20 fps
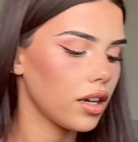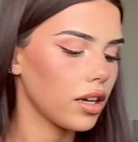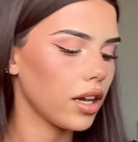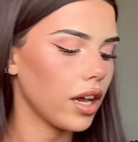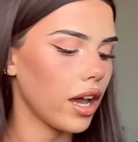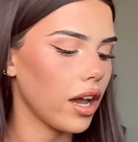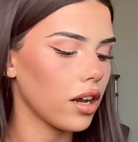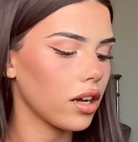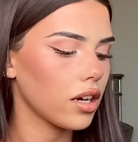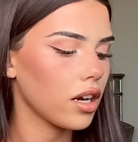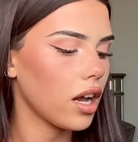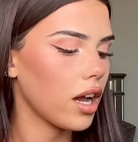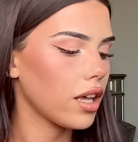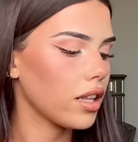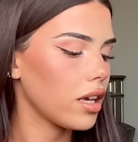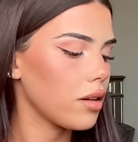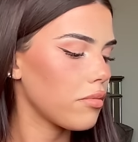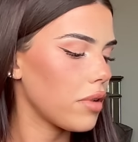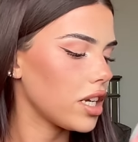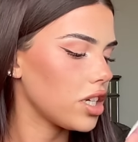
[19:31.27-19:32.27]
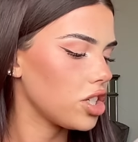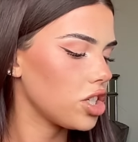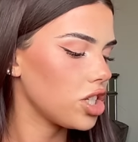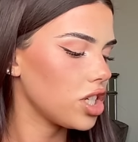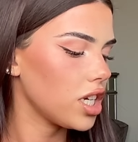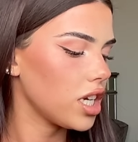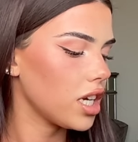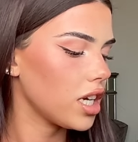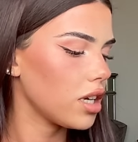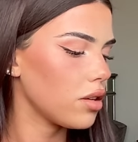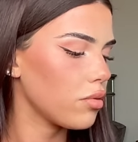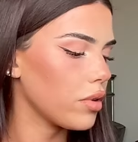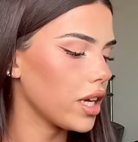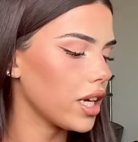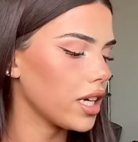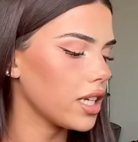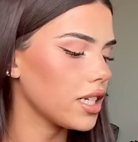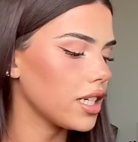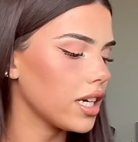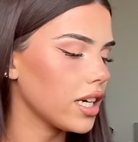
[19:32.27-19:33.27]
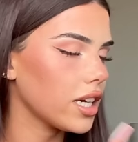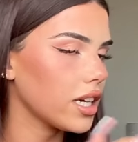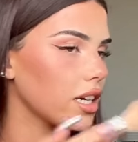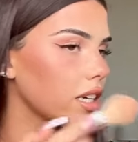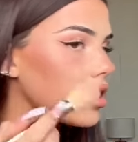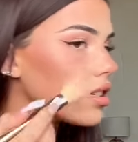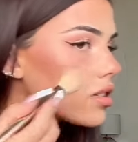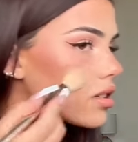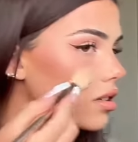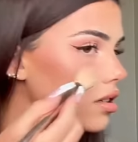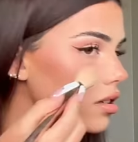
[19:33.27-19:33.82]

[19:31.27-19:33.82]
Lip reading: Okay, I'm gonna highlight my cheeky weeky deekies.